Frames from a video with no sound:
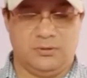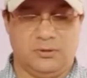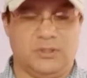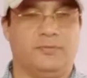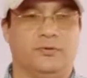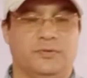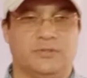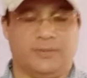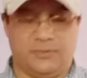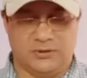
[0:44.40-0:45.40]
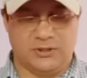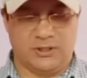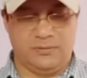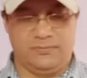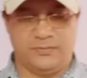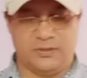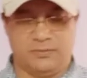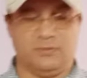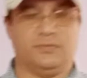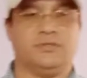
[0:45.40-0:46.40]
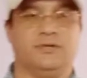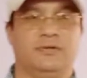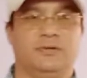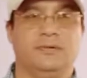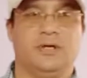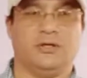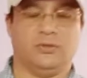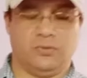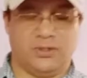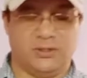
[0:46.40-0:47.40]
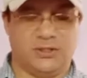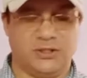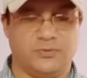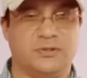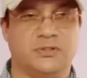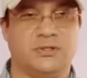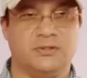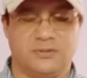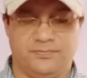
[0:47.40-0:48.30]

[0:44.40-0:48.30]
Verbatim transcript: leftover chapters are chapter number 7 I know why the case sings